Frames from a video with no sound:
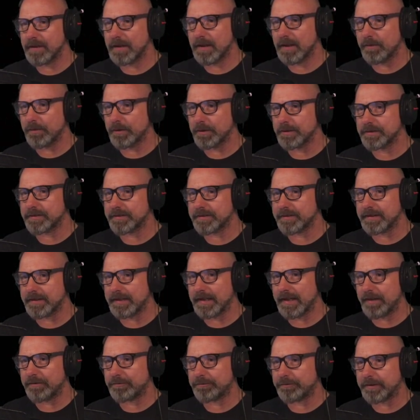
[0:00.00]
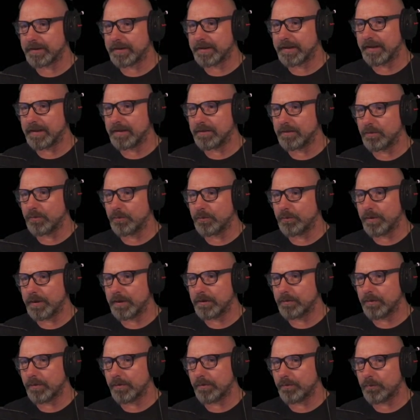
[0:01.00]
I want to see Africa. What
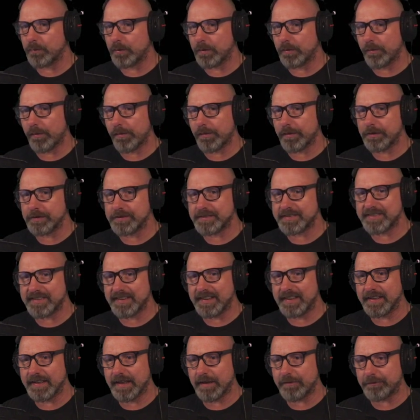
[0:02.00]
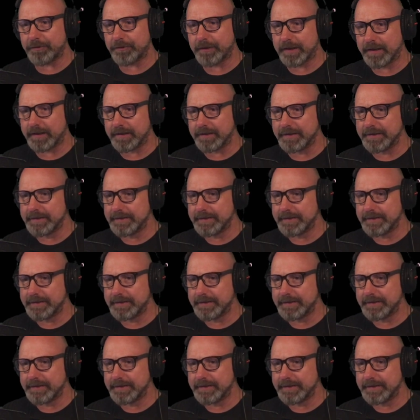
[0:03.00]
do we want to see in Africa?